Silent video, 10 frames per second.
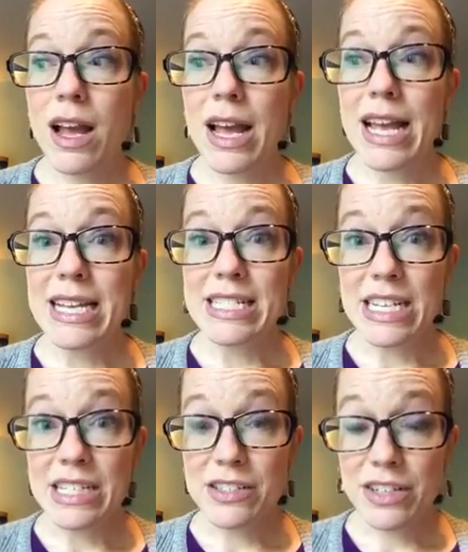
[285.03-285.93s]
It
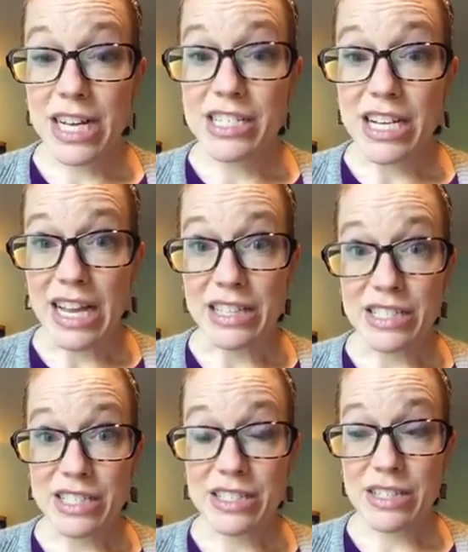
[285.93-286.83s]
does create
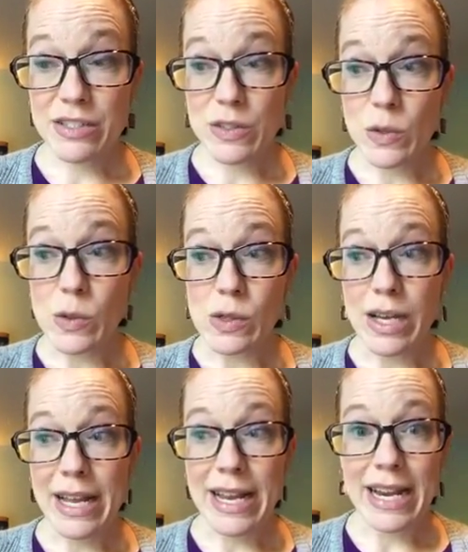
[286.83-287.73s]
challenges in school,
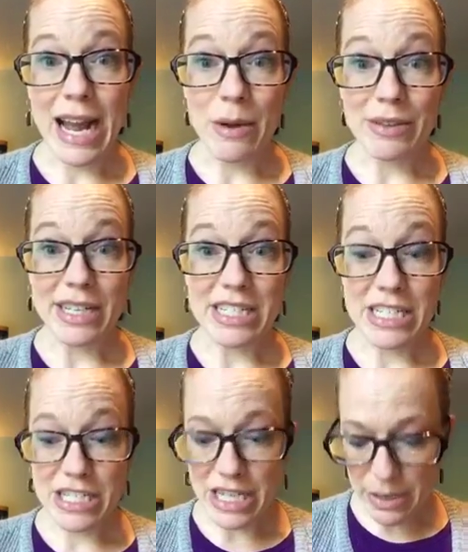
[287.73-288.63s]
and I would like to
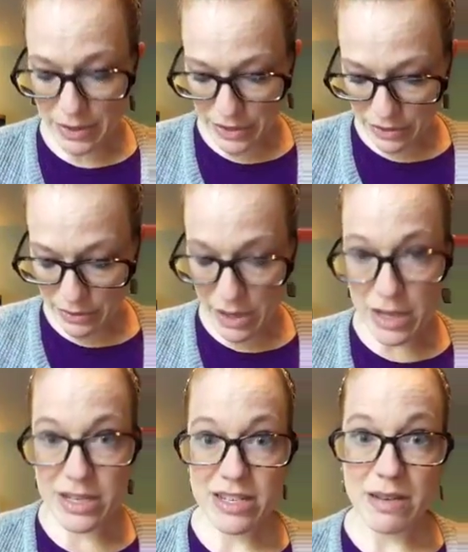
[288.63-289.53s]
share with you
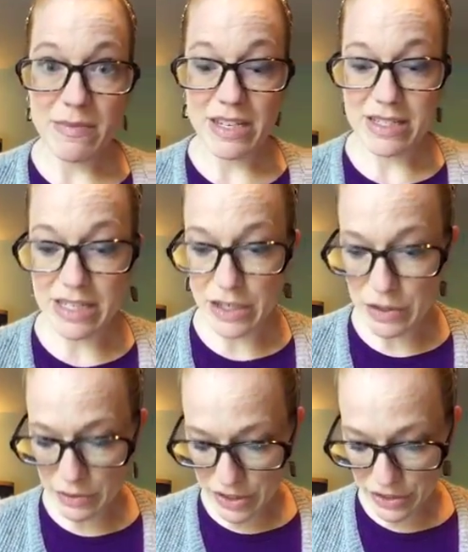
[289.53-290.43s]
some things that
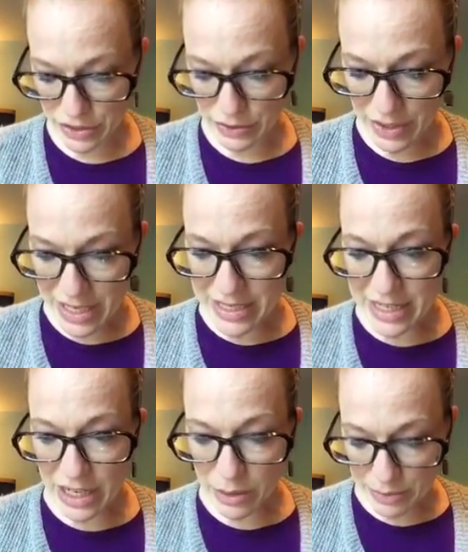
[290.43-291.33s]
you can do
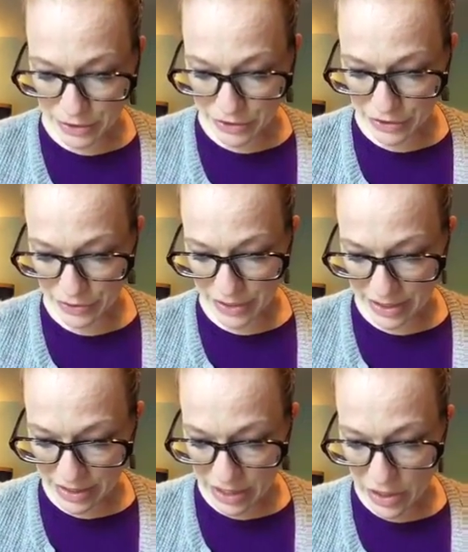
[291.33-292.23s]
to help your
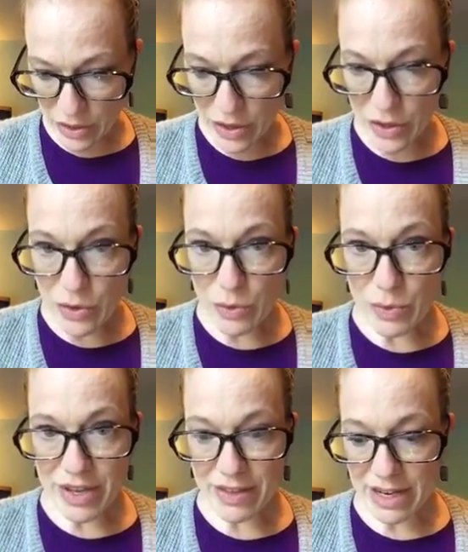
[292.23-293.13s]
students
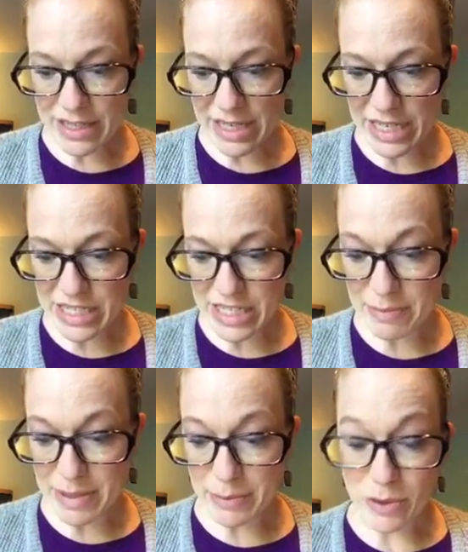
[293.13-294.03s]
with ADHD
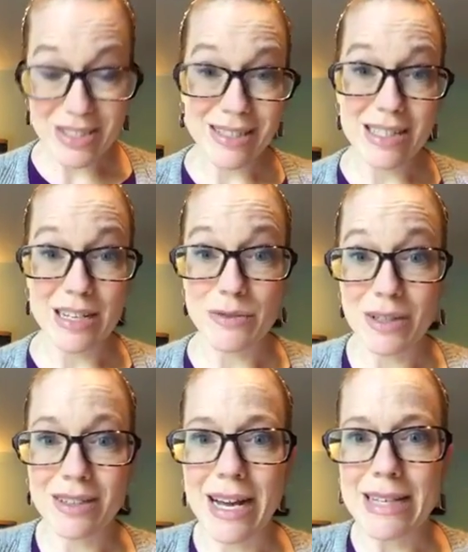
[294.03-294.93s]
be more successful
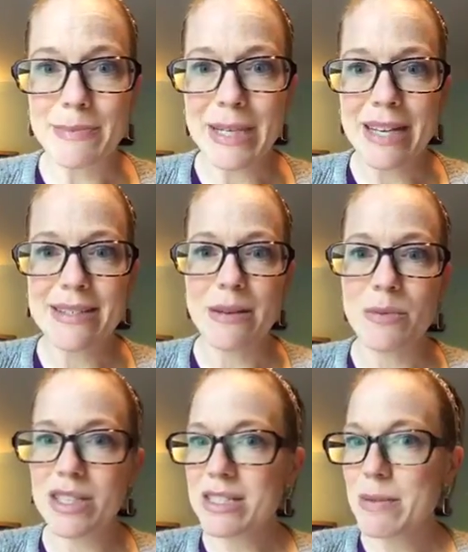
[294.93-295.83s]
in class, because I'm
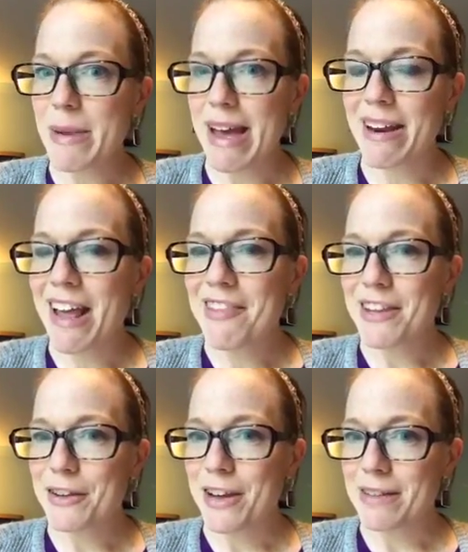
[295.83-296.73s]
willing to bet
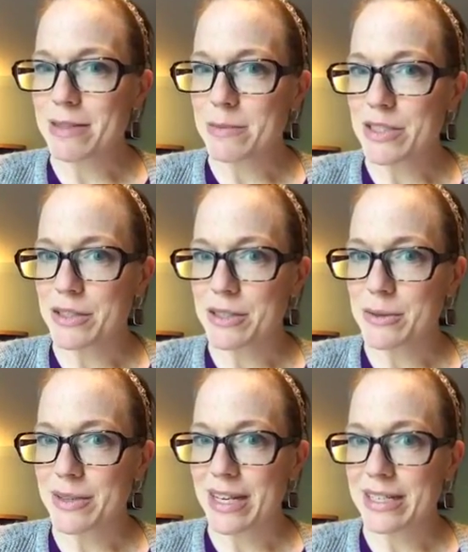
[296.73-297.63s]
that you have some students
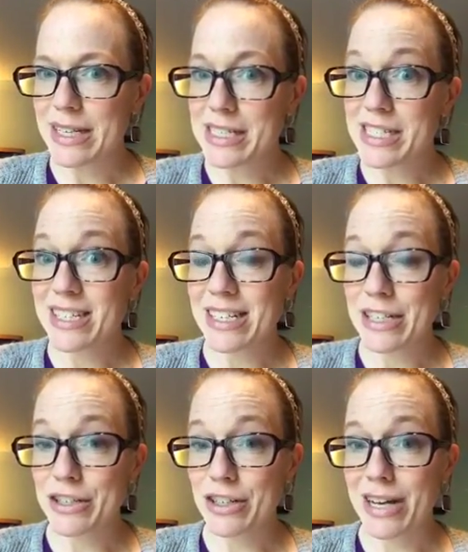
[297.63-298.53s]
with ADHD
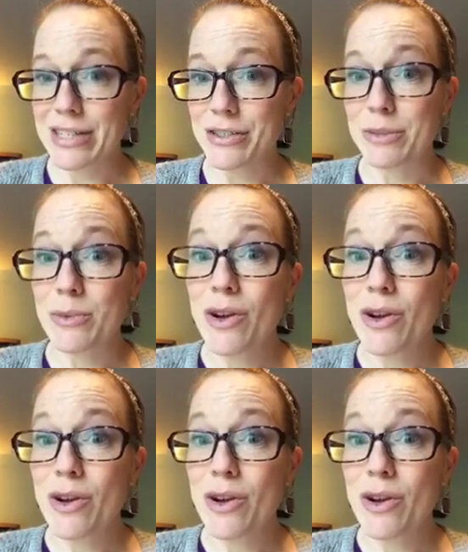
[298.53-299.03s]
in your classroom